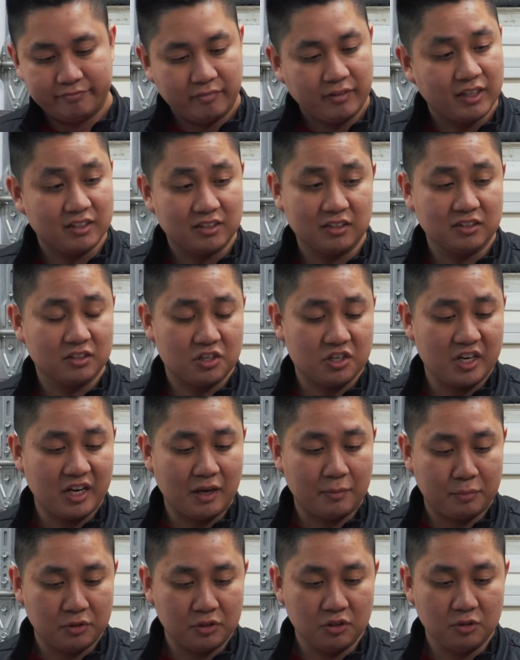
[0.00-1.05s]
this is a
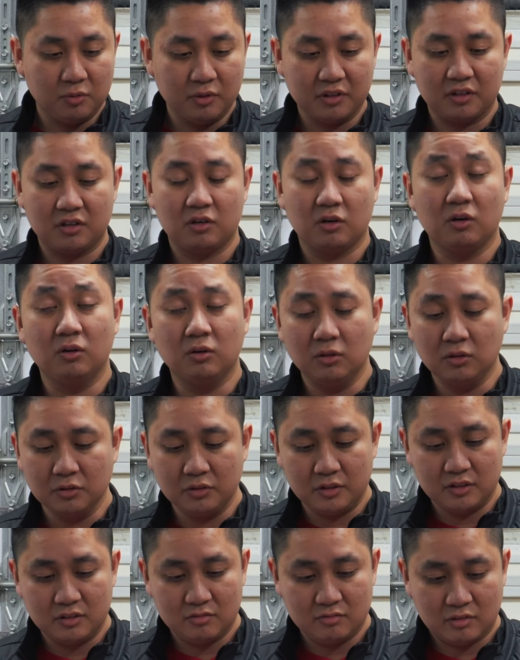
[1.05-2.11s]
shampoo with
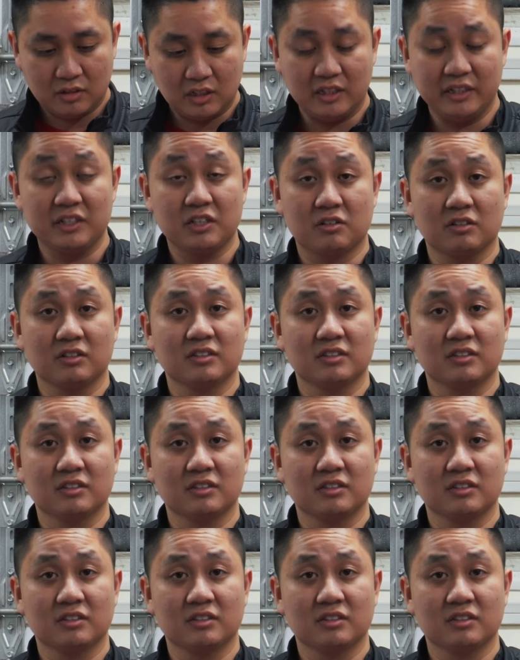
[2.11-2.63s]
gold glitter